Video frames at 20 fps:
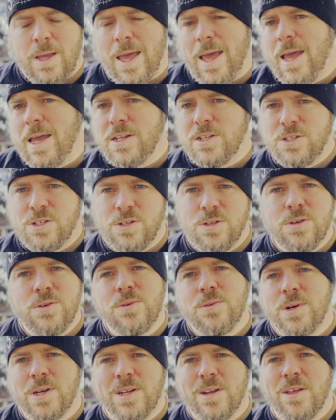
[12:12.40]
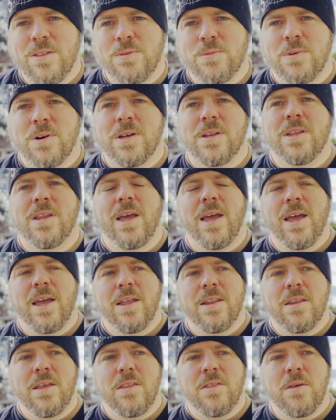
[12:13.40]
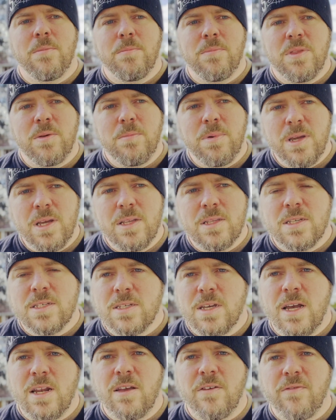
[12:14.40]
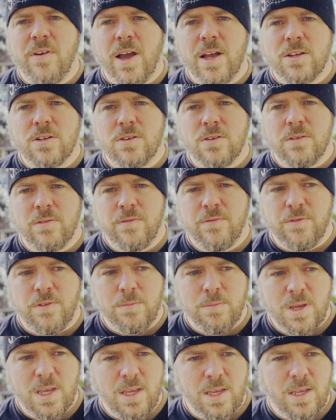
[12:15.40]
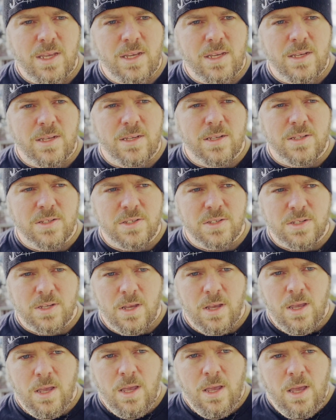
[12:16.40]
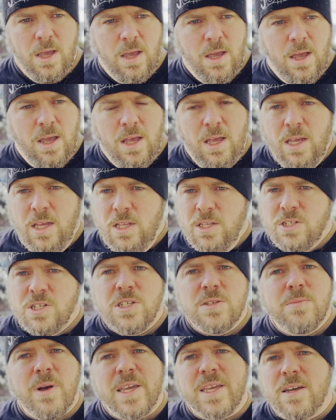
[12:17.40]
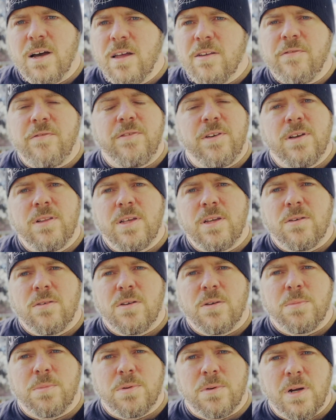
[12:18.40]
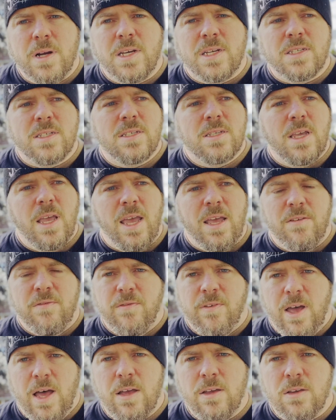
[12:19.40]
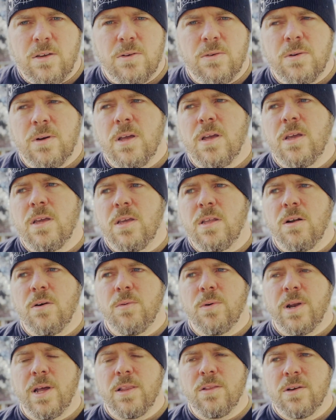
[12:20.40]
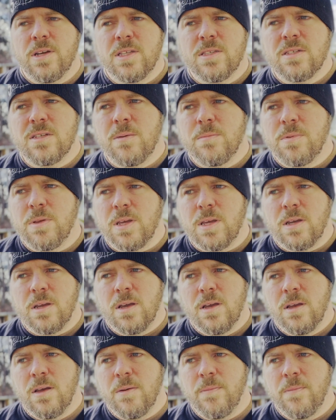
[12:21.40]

add to another one. And the big deciding factor for me is just my gut feeling on price and value. You know, when I look at something,